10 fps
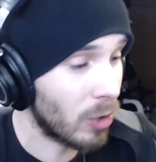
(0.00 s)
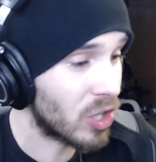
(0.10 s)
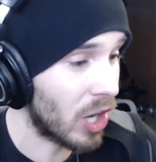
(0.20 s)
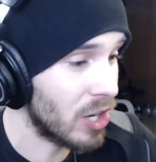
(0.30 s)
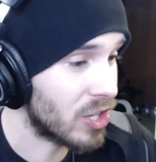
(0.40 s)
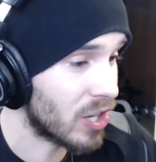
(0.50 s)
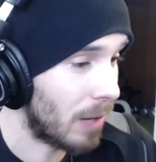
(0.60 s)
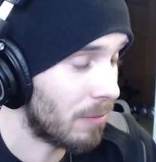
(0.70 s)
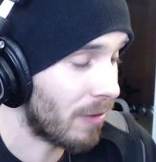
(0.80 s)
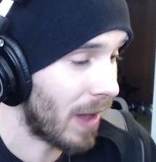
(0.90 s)
No
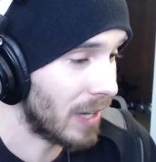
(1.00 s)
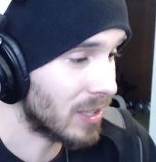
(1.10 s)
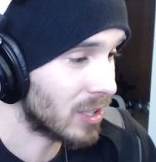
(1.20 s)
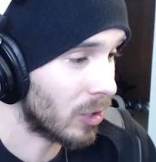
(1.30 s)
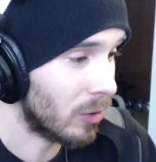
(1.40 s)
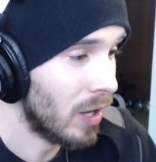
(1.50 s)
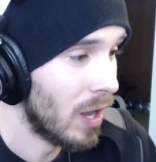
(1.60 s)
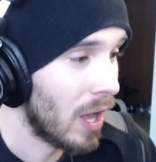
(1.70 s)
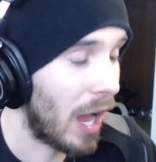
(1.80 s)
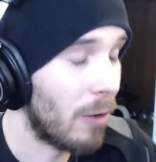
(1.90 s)
judge, I'm fat, so
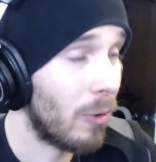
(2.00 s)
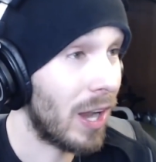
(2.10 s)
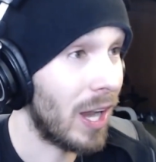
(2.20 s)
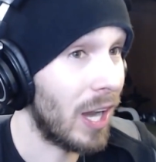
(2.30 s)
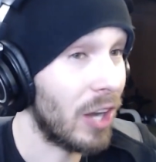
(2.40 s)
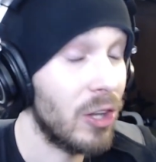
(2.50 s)
I weigh.